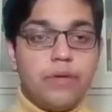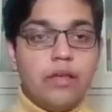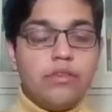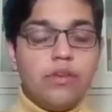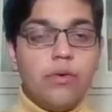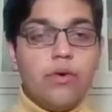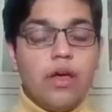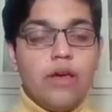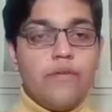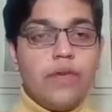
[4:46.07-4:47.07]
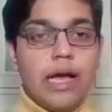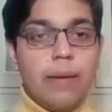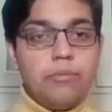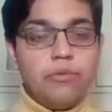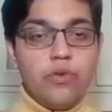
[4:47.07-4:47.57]
So
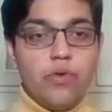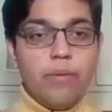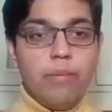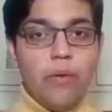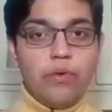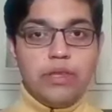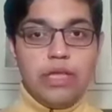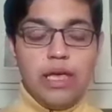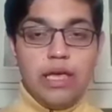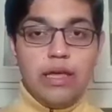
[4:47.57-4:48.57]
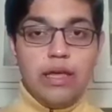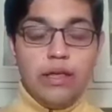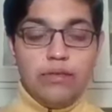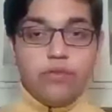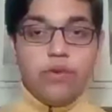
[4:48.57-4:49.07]
we come to know about
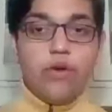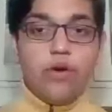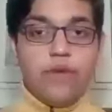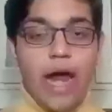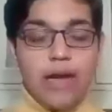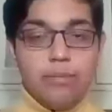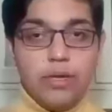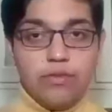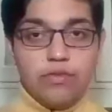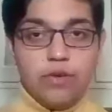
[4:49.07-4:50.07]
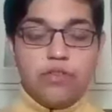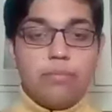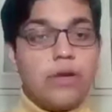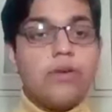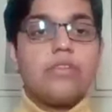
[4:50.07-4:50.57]
the history of
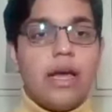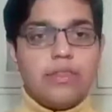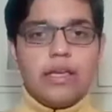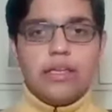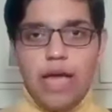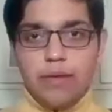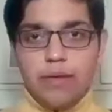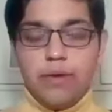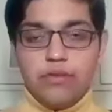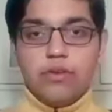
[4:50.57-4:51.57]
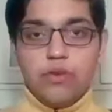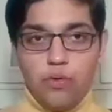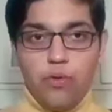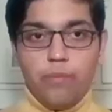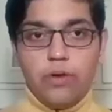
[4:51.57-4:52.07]
administration because I think that person to
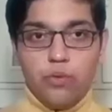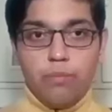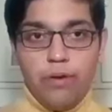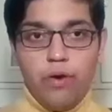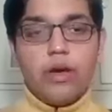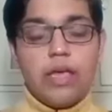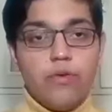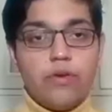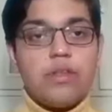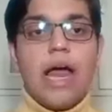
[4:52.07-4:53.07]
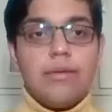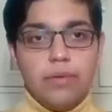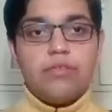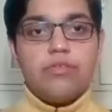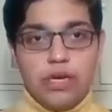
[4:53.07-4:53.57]
whom the tomb belonged, he was an
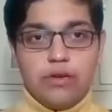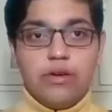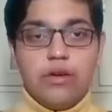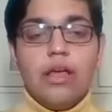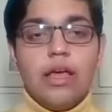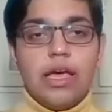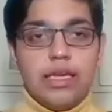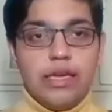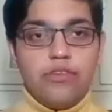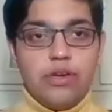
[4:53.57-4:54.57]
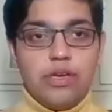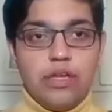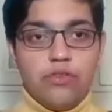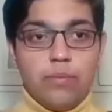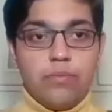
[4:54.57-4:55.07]
administrator in ancient
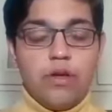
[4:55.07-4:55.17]
Egypt.